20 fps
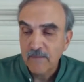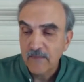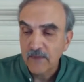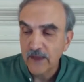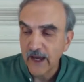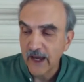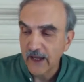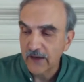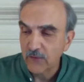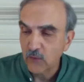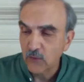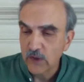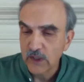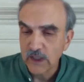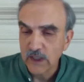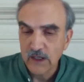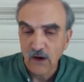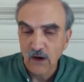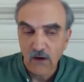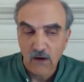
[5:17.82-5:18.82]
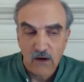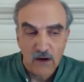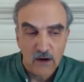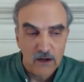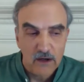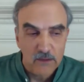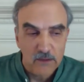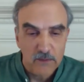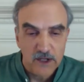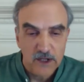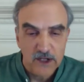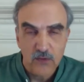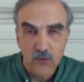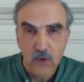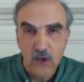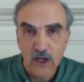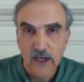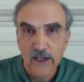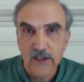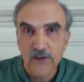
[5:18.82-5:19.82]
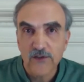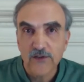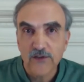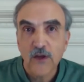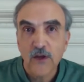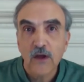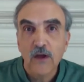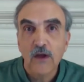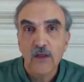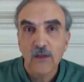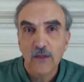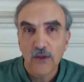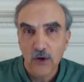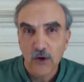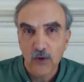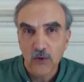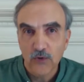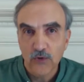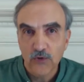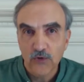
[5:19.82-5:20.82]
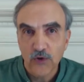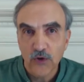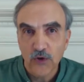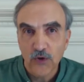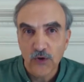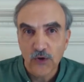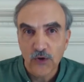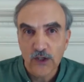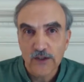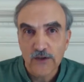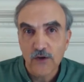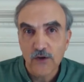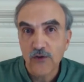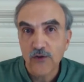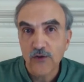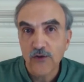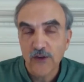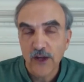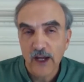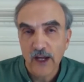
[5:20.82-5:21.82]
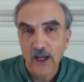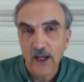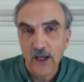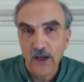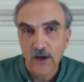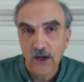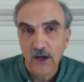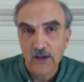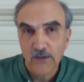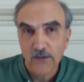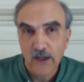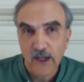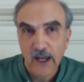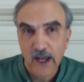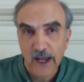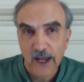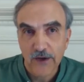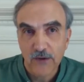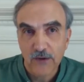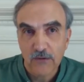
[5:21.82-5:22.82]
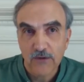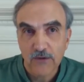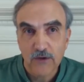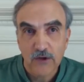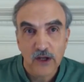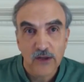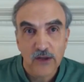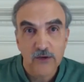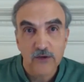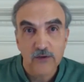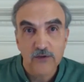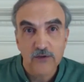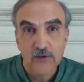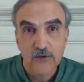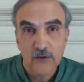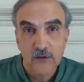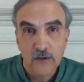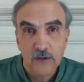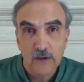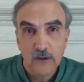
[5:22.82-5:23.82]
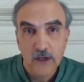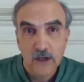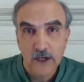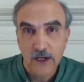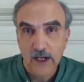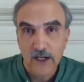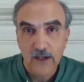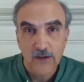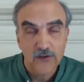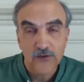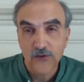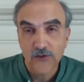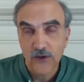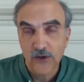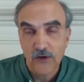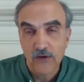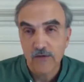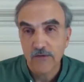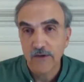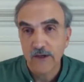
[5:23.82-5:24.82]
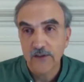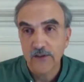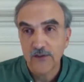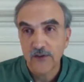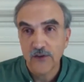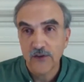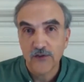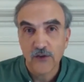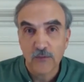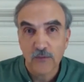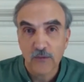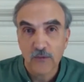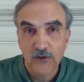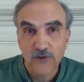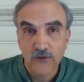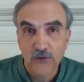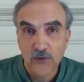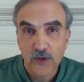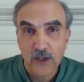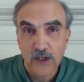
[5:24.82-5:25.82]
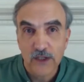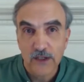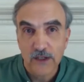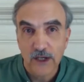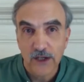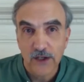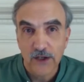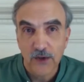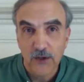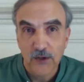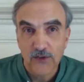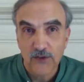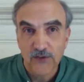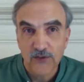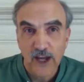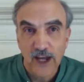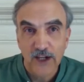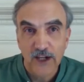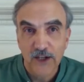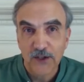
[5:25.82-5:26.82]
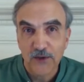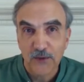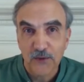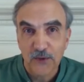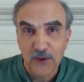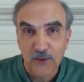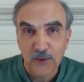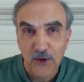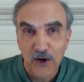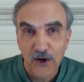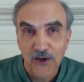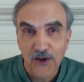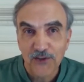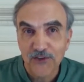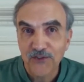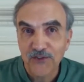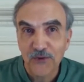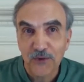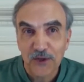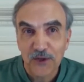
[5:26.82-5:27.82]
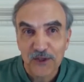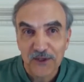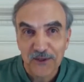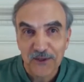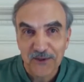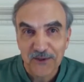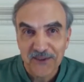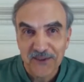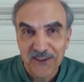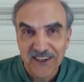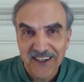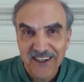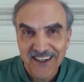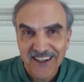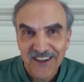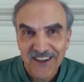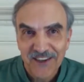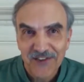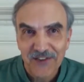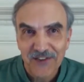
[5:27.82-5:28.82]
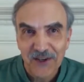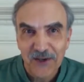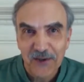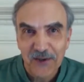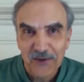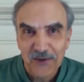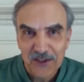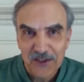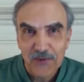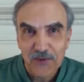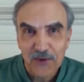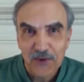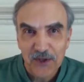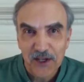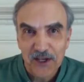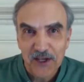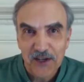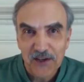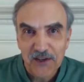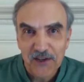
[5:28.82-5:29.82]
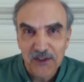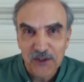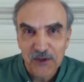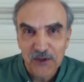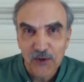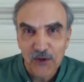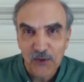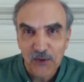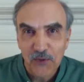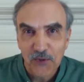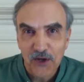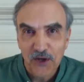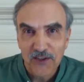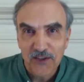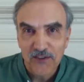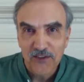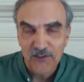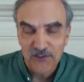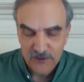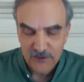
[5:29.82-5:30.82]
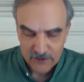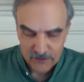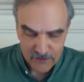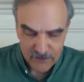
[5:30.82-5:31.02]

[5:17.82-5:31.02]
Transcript: that we are in many ways those leaders that can light the candle for others. And I can see your faces on my screen. I know exactly who you are, and so do you. So you are there, you are the ones.